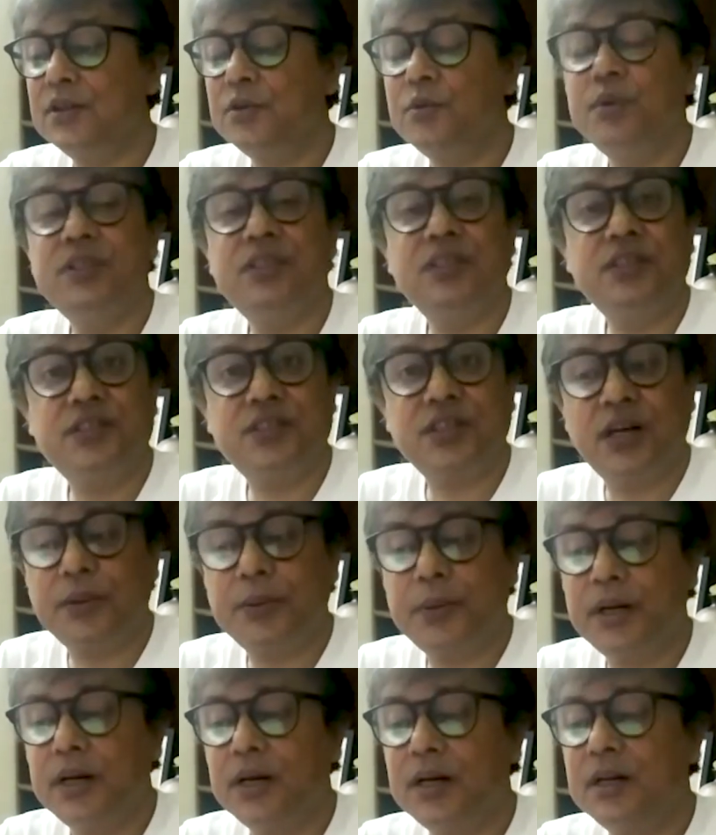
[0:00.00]
with each
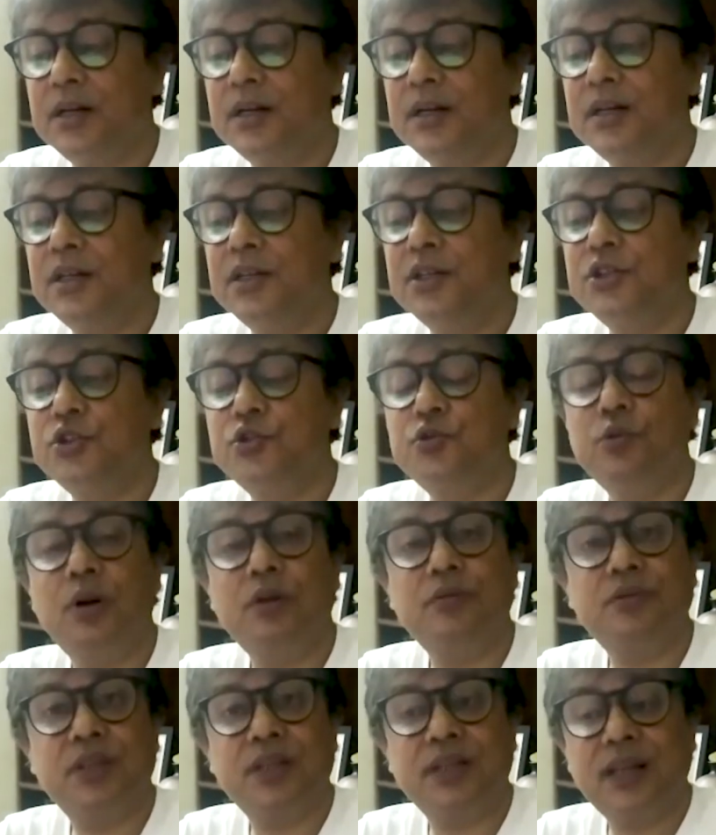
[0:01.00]
other
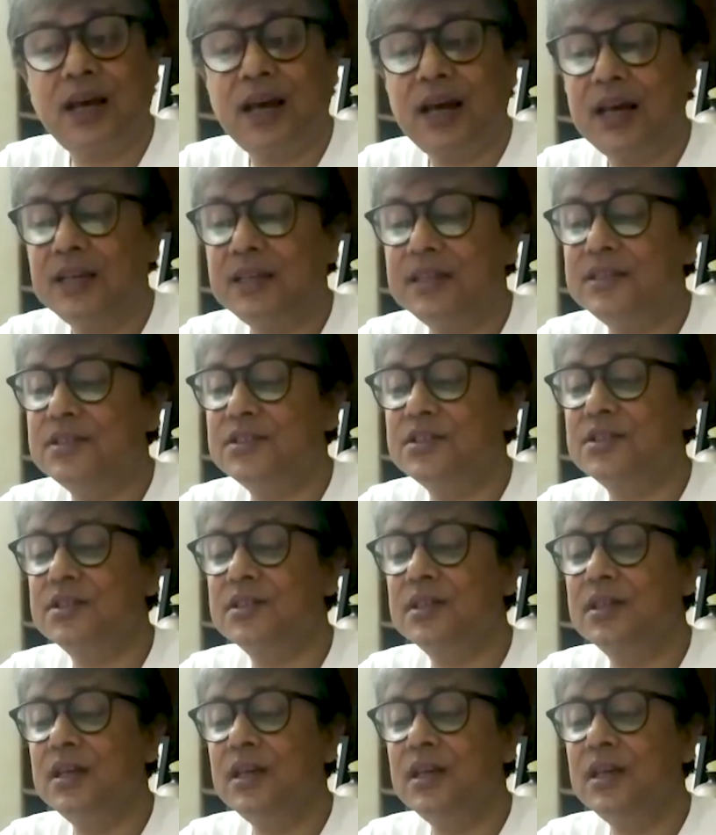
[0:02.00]
throughout the night.